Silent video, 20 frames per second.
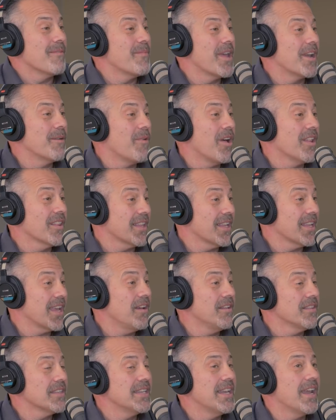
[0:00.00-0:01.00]
I'm metabolically
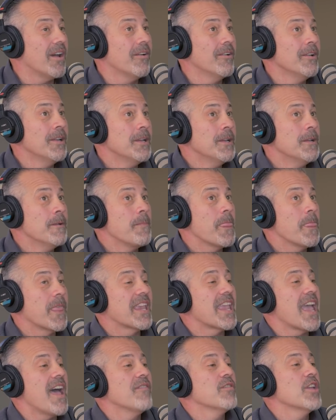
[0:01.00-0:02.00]
healthy. Now, the
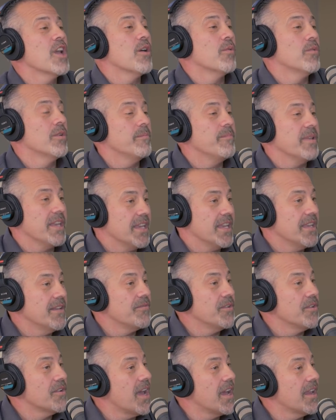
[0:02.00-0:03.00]
caveat will be
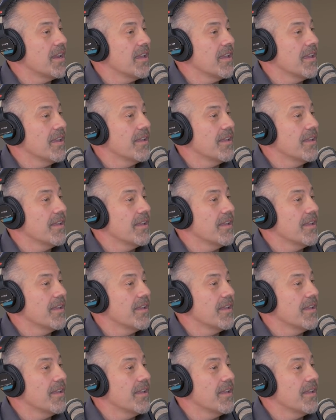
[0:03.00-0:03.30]
if you're not